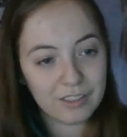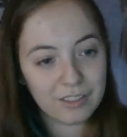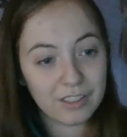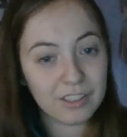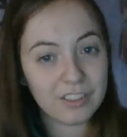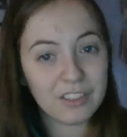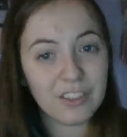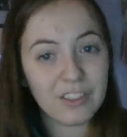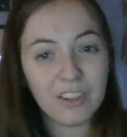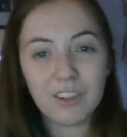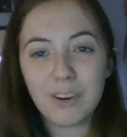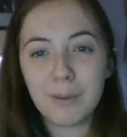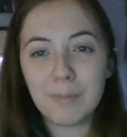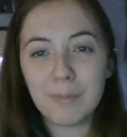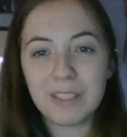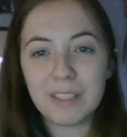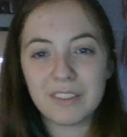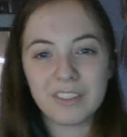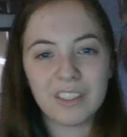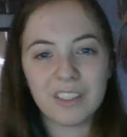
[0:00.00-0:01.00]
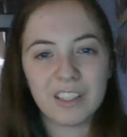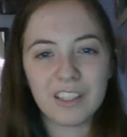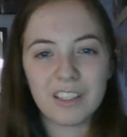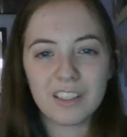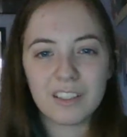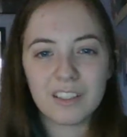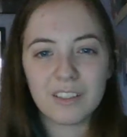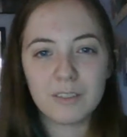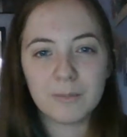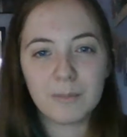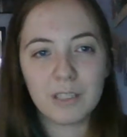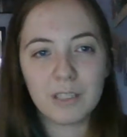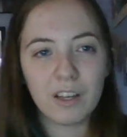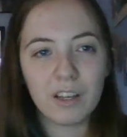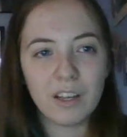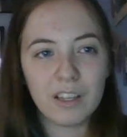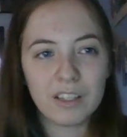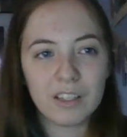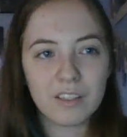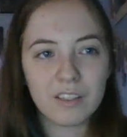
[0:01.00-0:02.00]
I don't know, I got a bit sick, but
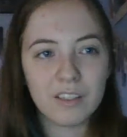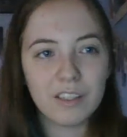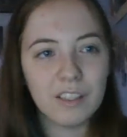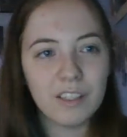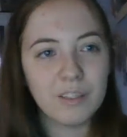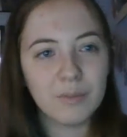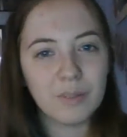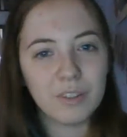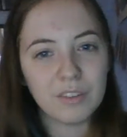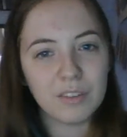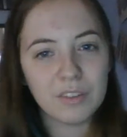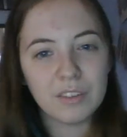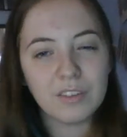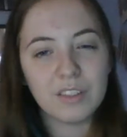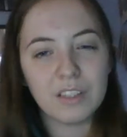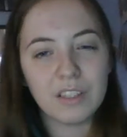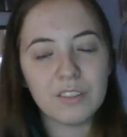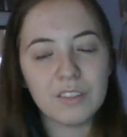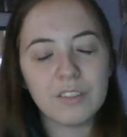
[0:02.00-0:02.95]
like, it's